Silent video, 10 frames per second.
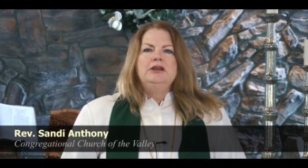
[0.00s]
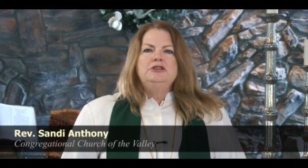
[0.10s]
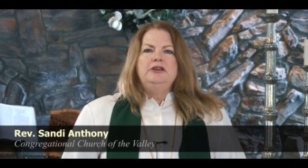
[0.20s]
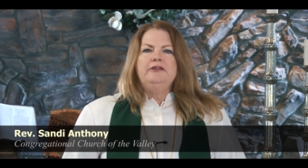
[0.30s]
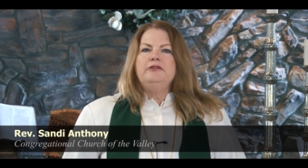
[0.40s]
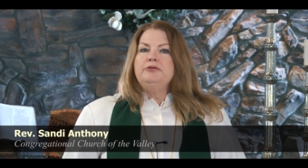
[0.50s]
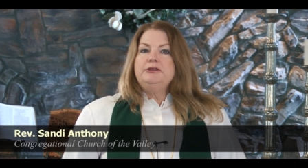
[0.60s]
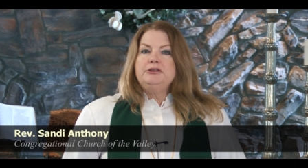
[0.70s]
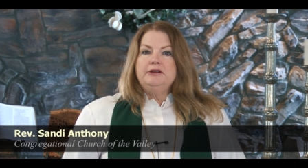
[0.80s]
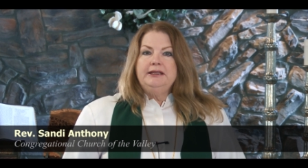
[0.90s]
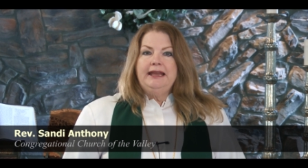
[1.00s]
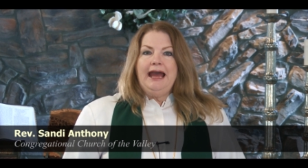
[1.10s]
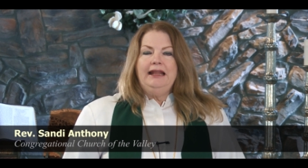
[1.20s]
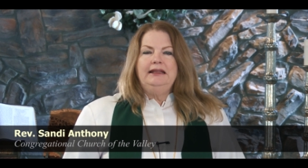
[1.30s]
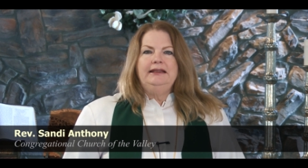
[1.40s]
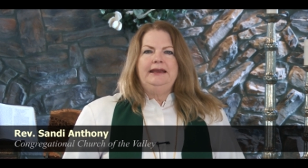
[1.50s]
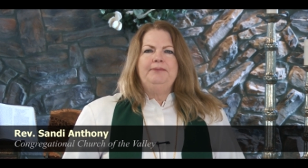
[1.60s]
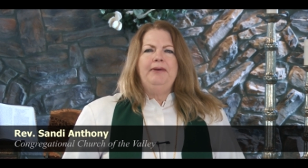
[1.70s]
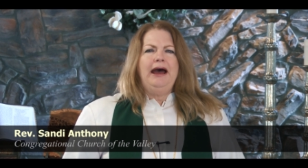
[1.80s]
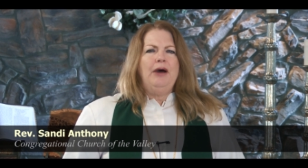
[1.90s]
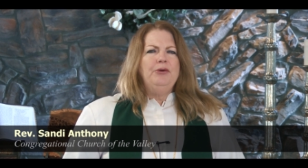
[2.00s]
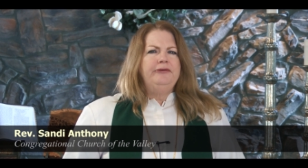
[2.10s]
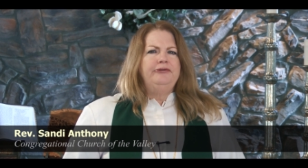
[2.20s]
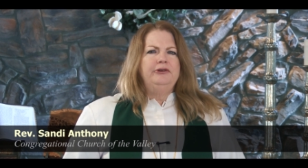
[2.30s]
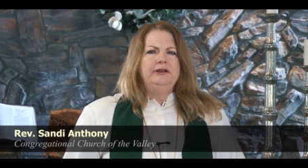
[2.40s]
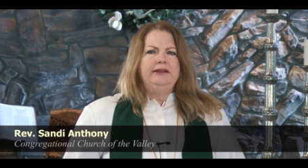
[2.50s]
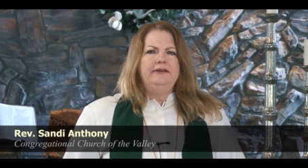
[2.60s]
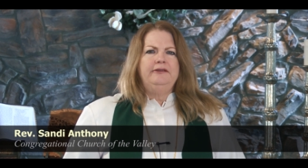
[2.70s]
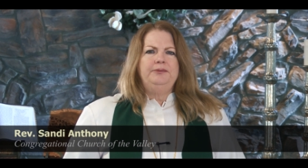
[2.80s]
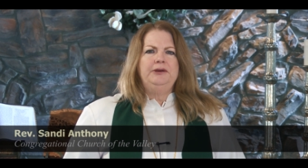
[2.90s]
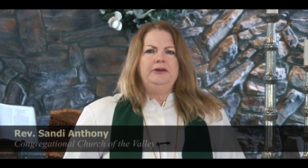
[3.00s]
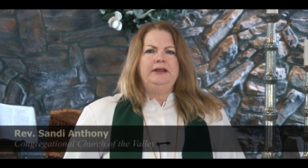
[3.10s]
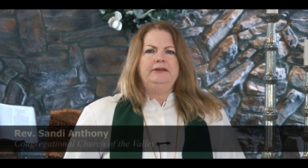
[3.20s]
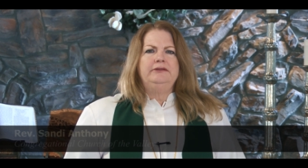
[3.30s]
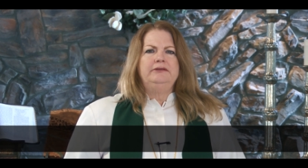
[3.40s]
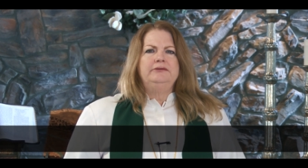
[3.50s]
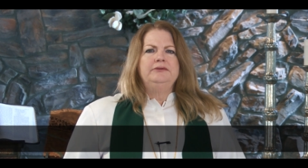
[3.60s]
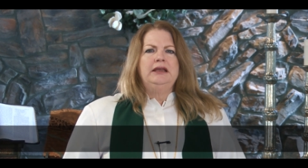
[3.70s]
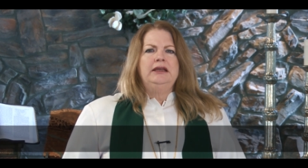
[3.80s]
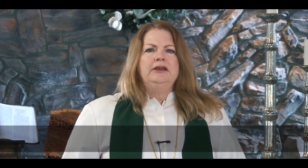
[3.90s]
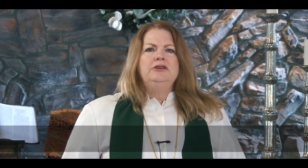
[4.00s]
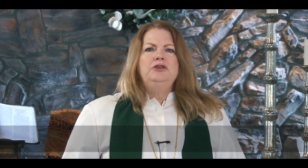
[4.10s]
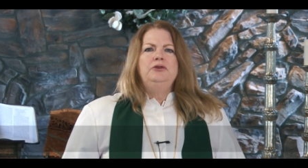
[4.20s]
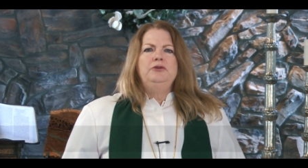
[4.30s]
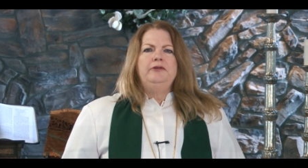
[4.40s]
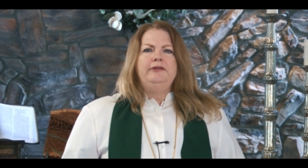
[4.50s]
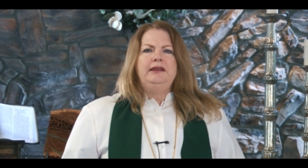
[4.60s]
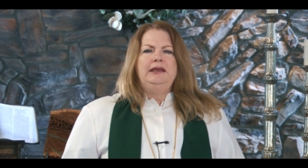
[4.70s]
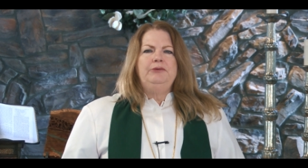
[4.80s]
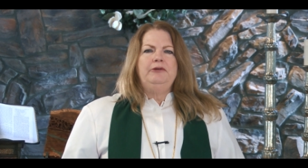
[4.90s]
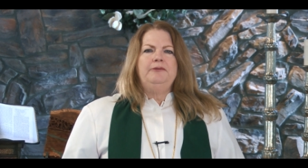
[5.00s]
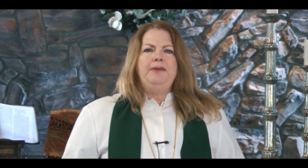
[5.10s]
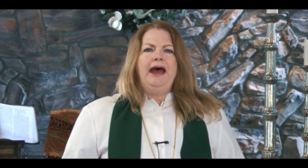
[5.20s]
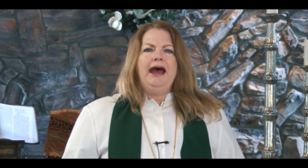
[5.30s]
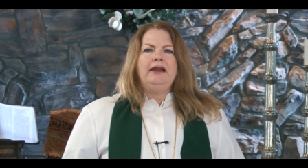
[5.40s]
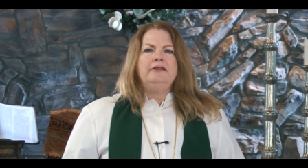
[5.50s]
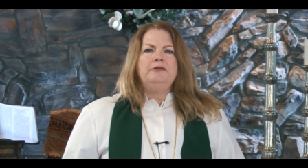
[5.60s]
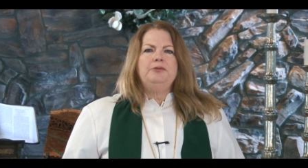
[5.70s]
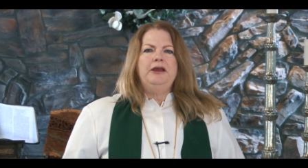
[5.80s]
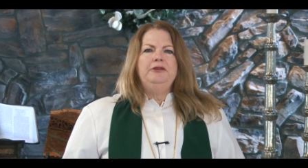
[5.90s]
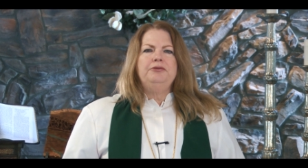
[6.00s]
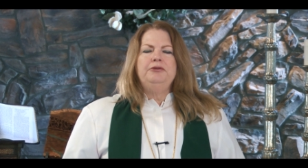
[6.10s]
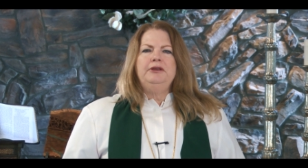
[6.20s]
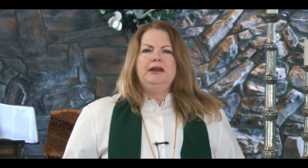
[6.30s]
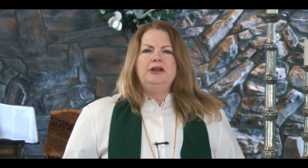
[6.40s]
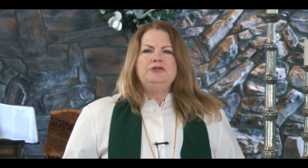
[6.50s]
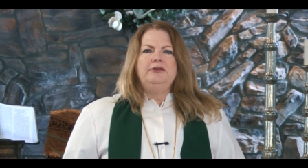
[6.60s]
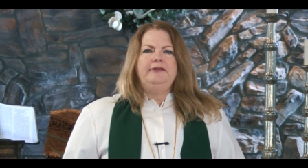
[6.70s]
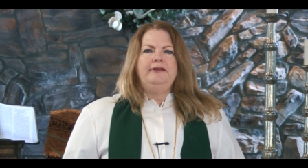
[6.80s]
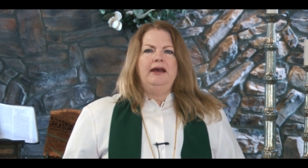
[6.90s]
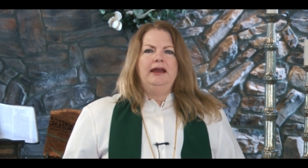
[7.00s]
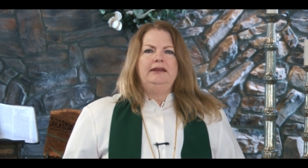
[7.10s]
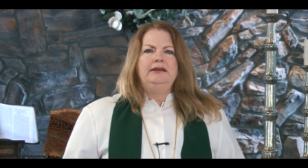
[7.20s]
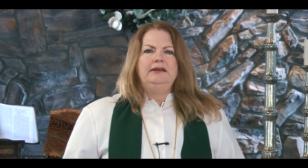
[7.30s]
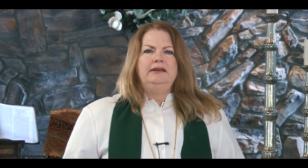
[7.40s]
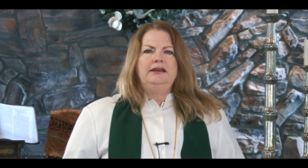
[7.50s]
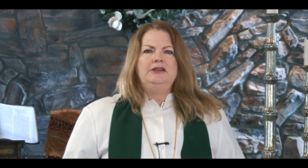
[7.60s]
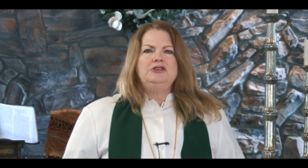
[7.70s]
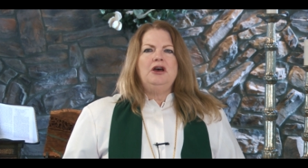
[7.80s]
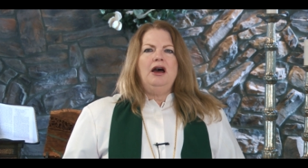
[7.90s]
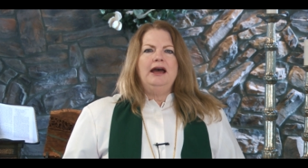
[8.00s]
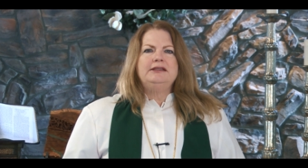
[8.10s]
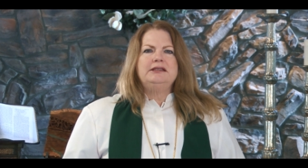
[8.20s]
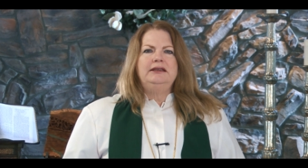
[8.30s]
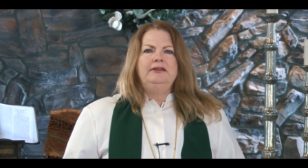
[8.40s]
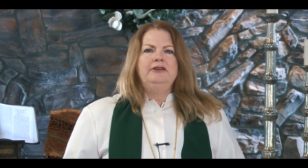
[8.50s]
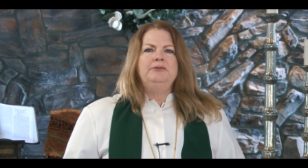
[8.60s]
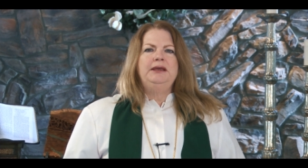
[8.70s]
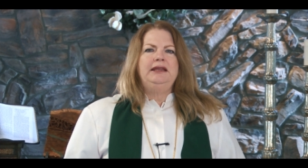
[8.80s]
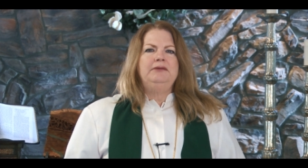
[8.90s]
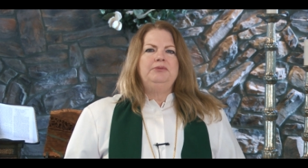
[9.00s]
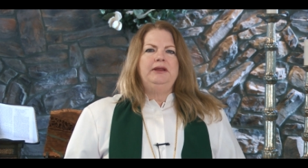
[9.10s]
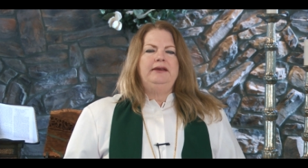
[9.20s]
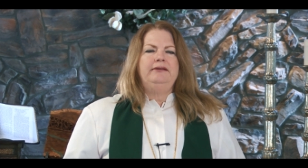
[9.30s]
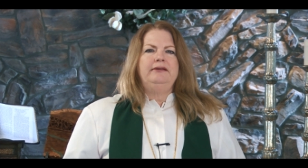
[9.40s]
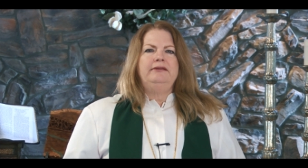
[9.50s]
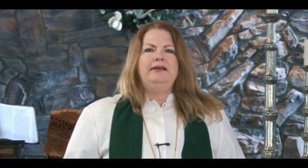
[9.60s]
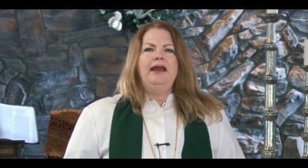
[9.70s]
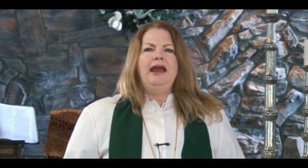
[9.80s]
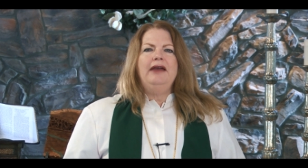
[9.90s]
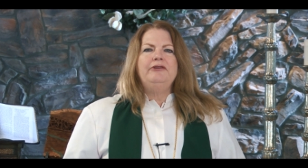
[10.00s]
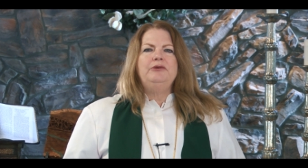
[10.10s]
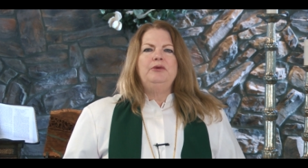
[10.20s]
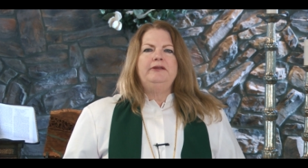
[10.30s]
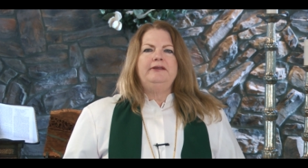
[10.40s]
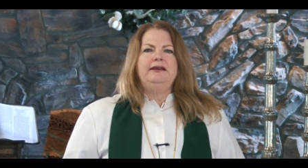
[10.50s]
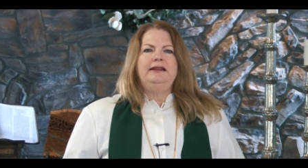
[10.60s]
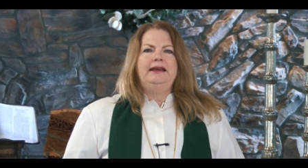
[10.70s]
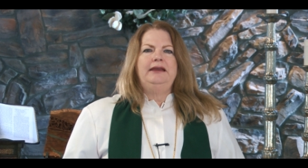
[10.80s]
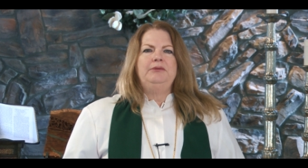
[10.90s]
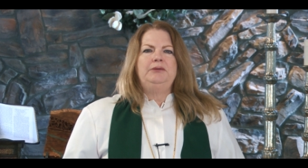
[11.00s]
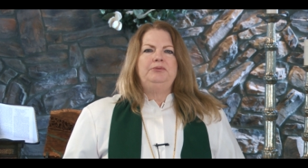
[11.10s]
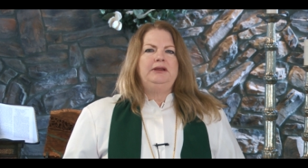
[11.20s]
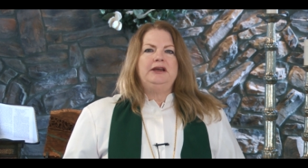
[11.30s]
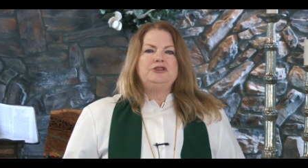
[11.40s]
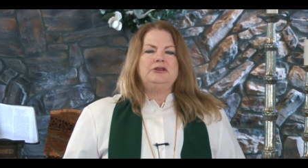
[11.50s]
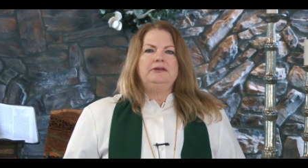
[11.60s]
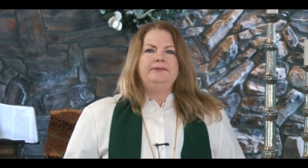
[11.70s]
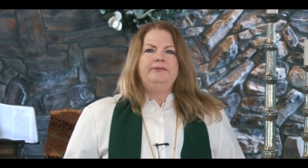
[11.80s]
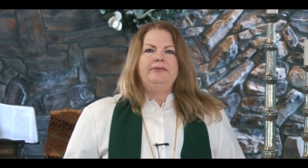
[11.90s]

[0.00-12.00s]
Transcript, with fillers: Jesus returned to Galilee, powerful in the Spirit. News that he was back spread through the countryside. He taught in their meeting places to everyone's acclaim and pleasure.